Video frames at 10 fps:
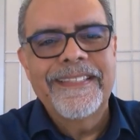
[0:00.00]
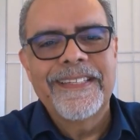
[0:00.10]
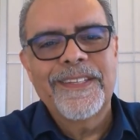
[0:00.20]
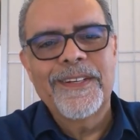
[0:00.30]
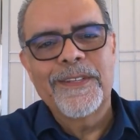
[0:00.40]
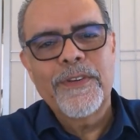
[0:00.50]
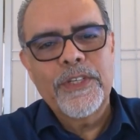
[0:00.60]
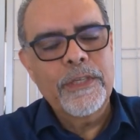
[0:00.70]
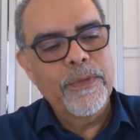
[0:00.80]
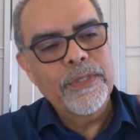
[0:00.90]
So the
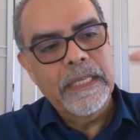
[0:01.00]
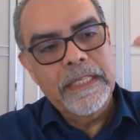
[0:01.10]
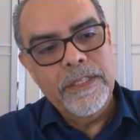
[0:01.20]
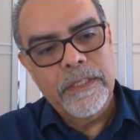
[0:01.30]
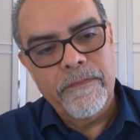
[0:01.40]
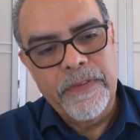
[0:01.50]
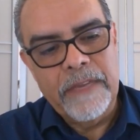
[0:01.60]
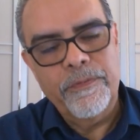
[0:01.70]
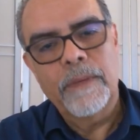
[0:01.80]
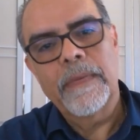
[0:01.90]
nutritionist will say, "This is the
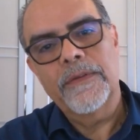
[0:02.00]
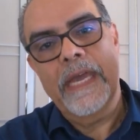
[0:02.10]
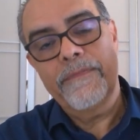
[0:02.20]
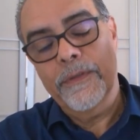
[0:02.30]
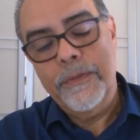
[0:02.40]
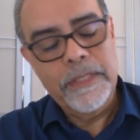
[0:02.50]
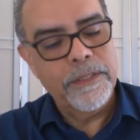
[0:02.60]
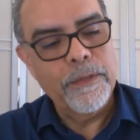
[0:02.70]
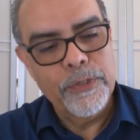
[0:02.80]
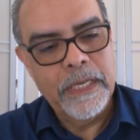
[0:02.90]
feed formula. You have to do this,
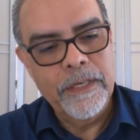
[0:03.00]
Jose.